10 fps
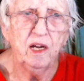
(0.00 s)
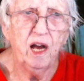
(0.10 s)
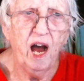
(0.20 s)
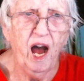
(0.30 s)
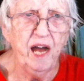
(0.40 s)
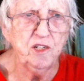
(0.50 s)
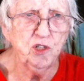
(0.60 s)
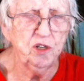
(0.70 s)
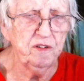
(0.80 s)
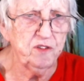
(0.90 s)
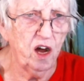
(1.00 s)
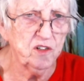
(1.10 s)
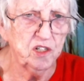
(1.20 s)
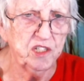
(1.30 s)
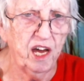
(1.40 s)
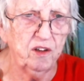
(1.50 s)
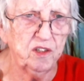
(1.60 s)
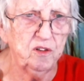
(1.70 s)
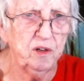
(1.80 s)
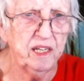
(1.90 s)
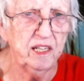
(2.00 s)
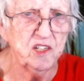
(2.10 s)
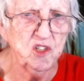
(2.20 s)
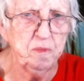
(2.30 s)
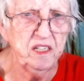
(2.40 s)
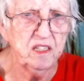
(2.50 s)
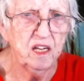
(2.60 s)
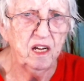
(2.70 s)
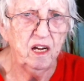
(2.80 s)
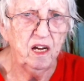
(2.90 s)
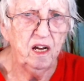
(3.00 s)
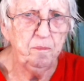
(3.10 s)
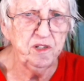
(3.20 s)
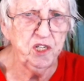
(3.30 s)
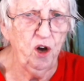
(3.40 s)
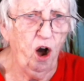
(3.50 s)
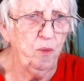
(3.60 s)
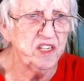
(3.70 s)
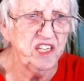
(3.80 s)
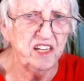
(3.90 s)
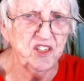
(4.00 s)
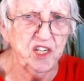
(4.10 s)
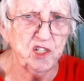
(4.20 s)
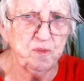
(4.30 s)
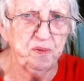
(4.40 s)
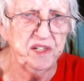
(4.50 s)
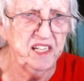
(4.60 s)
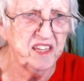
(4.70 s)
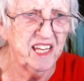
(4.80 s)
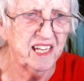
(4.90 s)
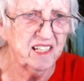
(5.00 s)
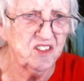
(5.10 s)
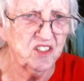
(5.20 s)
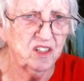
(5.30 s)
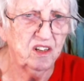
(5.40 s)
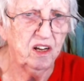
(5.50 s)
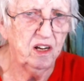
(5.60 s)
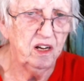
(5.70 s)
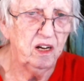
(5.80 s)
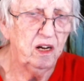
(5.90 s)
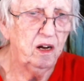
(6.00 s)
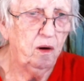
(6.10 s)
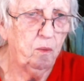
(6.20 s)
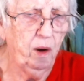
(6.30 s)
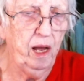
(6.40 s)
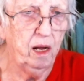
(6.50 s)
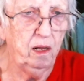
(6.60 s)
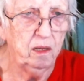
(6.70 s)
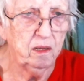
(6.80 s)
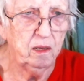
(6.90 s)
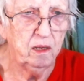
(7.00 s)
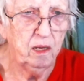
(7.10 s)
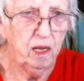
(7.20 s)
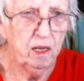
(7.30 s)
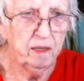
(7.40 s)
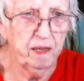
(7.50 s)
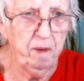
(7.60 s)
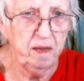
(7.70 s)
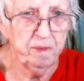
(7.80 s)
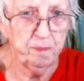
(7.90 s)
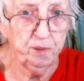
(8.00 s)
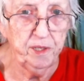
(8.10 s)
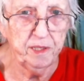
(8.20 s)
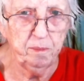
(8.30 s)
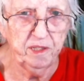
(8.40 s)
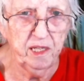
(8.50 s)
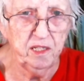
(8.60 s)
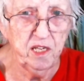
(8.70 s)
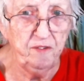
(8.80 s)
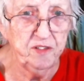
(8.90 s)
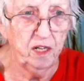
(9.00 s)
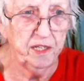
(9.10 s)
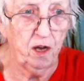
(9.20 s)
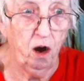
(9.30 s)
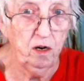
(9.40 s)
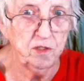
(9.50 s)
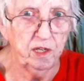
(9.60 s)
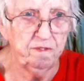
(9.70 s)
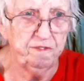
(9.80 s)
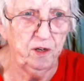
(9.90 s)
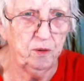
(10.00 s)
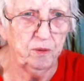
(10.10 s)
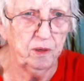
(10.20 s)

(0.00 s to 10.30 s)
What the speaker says: "I should have thought to tell you, Elizabeth. But you always had such pretty things." "Well, they might be pretty, but they definitely aren't in vogue.